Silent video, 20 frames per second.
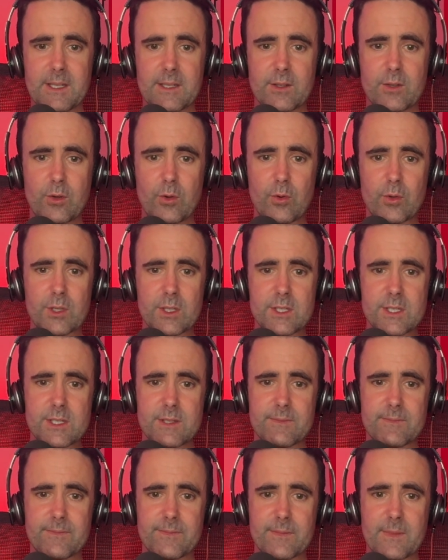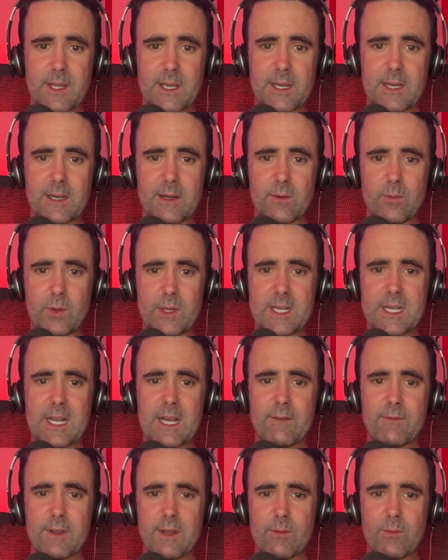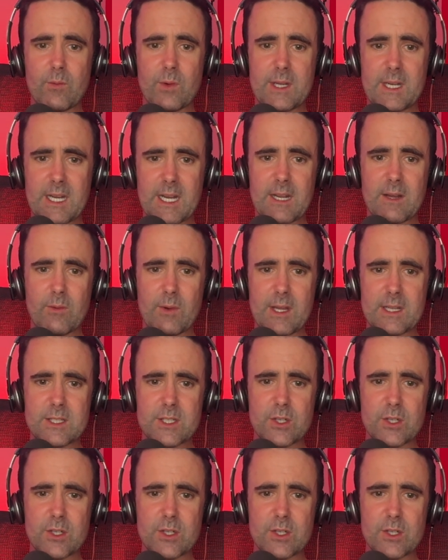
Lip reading: Corners, we had